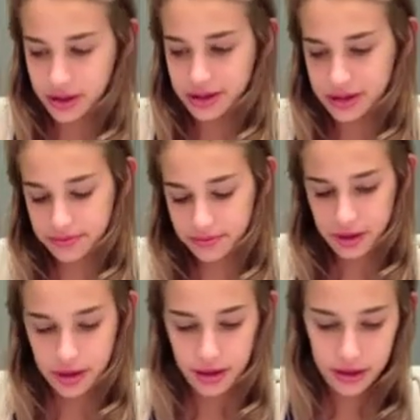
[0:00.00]
It's
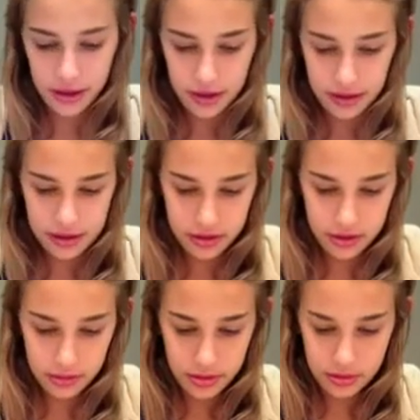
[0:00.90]

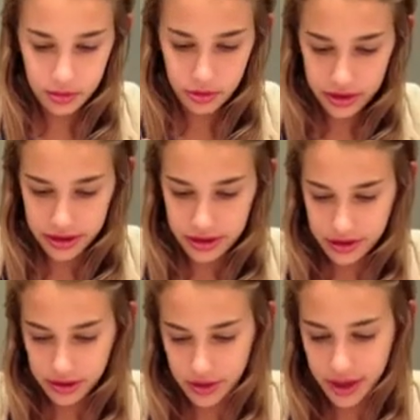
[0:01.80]
super important that
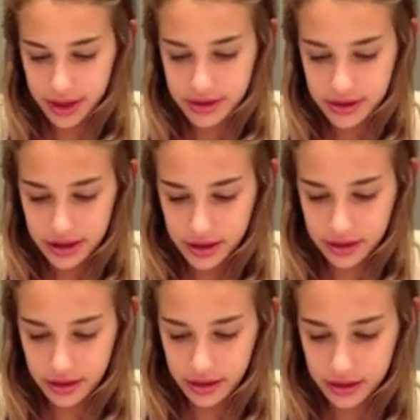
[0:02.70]
you can't see
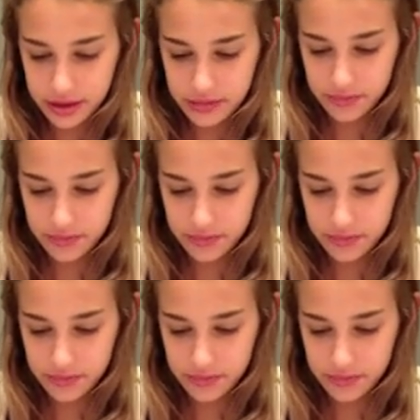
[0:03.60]
anything else